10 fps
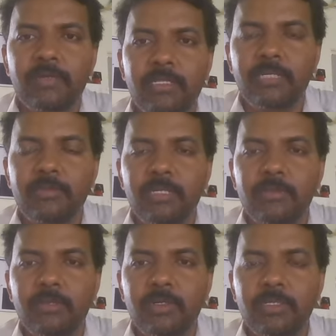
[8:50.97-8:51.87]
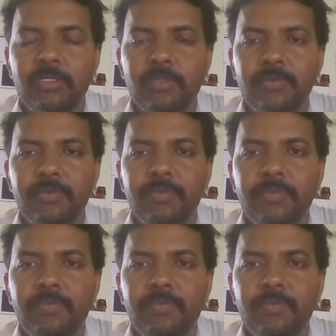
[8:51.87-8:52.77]
for the germanium diode is
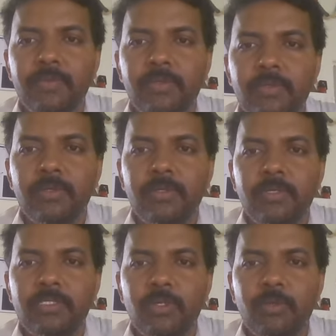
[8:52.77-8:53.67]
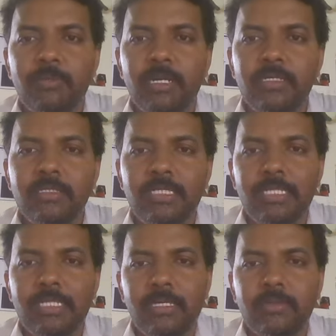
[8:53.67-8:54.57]

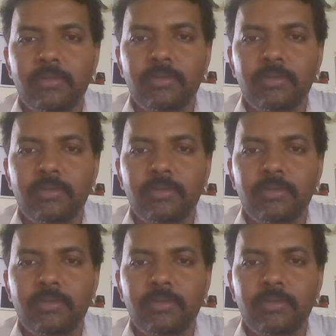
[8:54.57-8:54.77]
0.3.